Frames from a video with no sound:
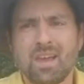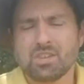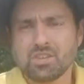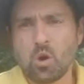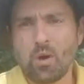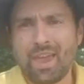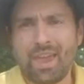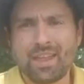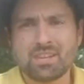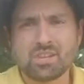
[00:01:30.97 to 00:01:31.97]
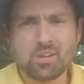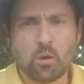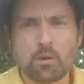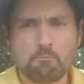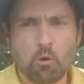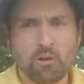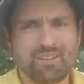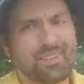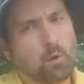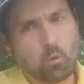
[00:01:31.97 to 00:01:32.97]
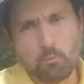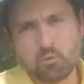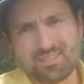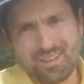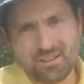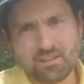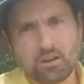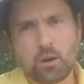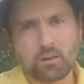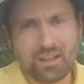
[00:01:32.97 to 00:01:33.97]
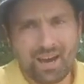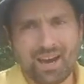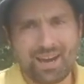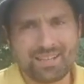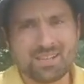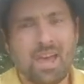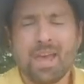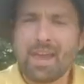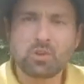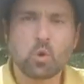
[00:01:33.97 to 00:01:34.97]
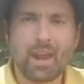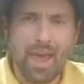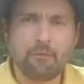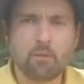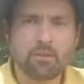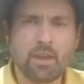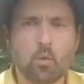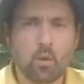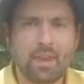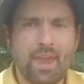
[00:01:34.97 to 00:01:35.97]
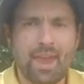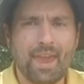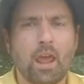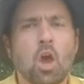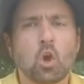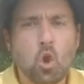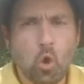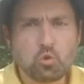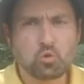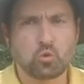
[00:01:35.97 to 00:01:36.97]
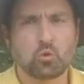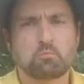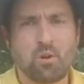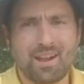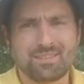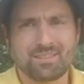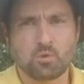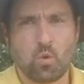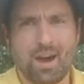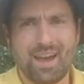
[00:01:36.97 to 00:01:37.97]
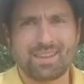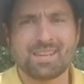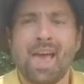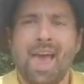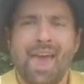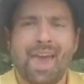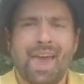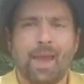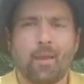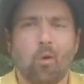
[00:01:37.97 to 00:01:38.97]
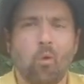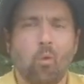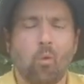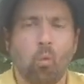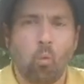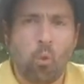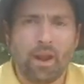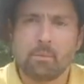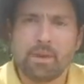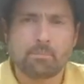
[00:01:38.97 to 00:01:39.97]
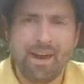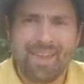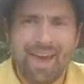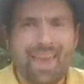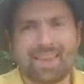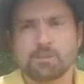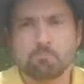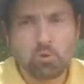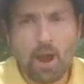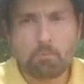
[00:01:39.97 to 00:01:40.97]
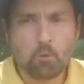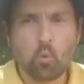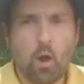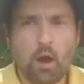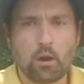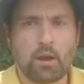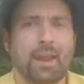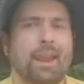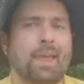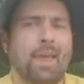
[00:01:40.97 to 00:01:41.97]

So it is so important that we're protecting our lawns and doing everything we can cultural practice wise. And what I mean by that is proper watering.